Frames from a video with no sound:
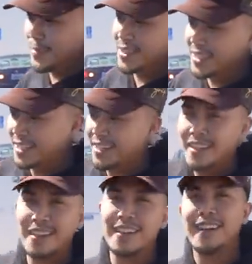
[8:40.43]
I'm going to get
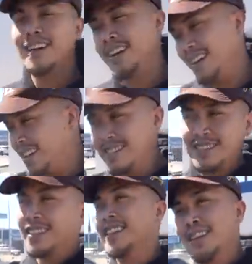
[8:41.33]
another car, and it's
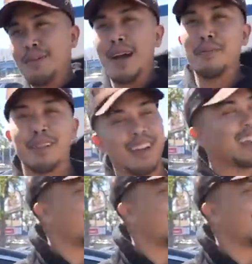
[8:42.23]
just going to keep happening